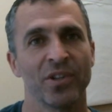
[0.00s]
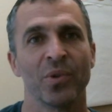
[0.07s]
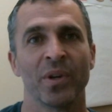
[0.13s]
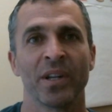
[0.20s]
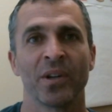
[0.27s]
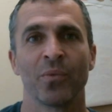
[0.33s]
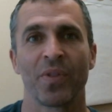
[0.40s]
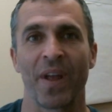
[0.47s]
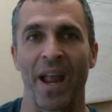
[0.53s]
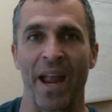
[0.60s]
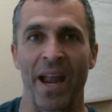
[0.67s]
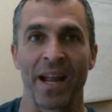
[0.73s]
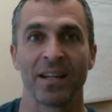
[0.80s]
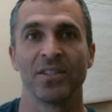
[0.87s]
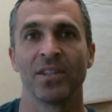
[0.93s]
doing with the
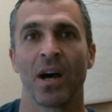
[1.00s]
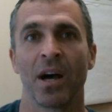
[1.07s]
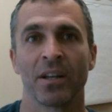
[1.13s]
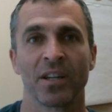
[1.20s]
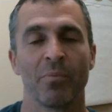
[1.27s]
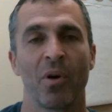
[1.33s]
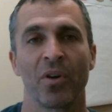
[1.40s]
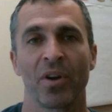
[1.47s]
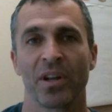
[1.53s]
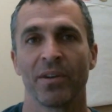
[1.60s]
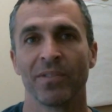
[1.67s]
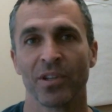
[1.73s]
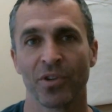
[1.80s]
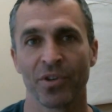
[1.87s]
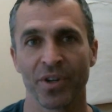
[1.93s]
hands-on component
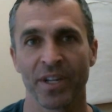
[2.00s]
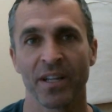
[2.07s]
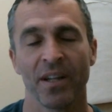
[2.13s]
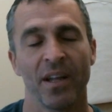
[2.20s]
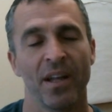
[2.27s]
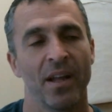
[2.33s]
of learning.